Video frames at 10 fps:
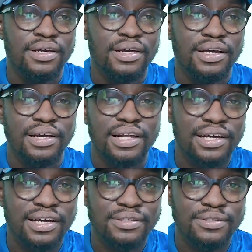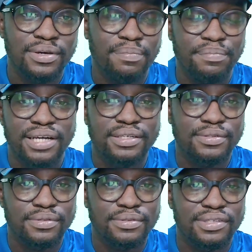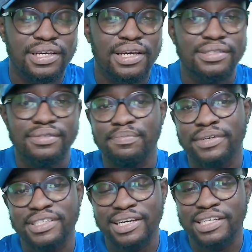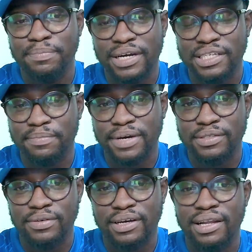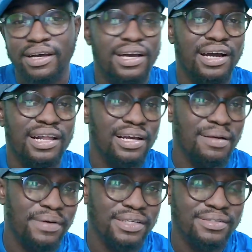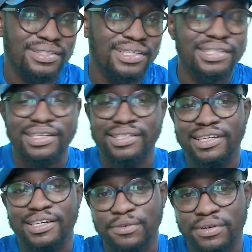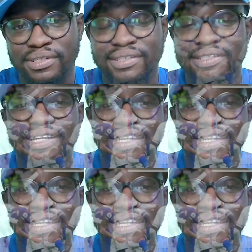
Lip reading: Gallagher took a pass to Ziyech passed back to Gallagher, and Gallagher passed to Ziyech, and Ziyech crossed it in, and